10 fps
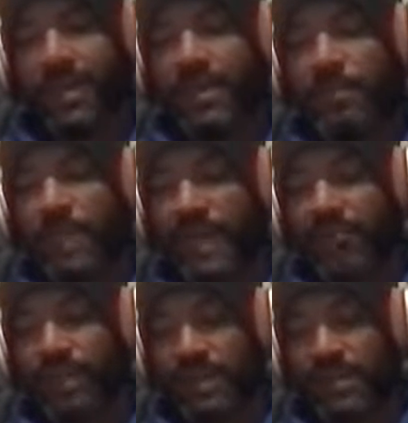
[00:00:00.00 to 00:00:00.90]
The
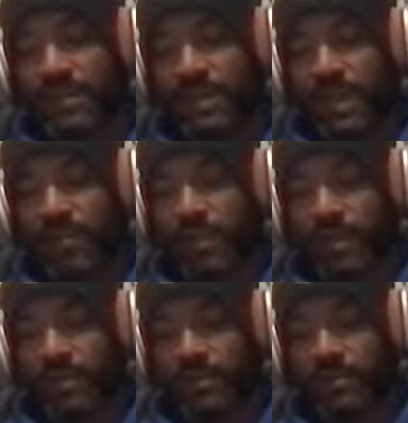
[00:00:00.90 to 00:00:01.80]
man raised his
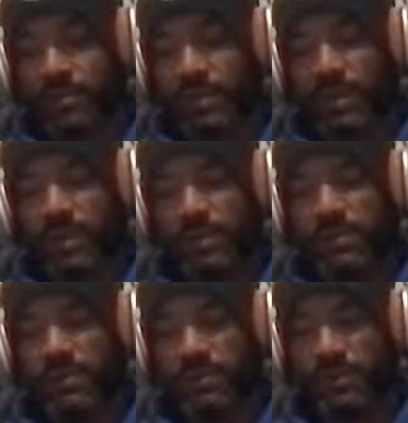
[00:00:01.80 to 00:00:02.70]
eyebrows. "You'd
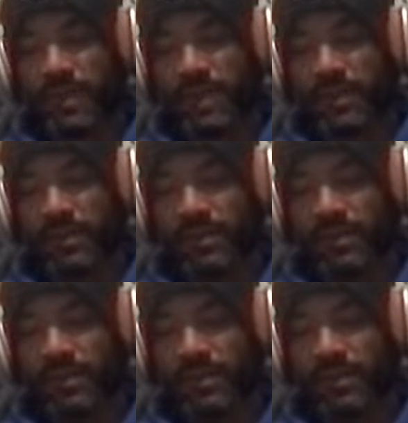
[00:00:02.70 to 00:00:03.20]
do that?"